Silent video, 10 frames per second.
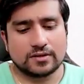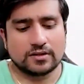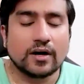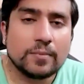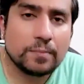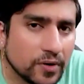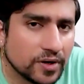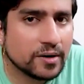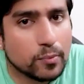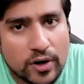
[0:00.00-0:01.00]
the
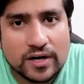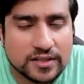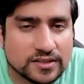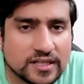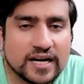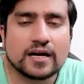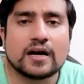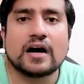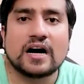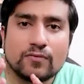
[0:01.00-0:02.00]
important point is that
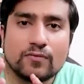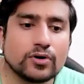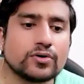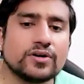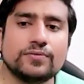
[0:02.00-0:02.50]
I want to give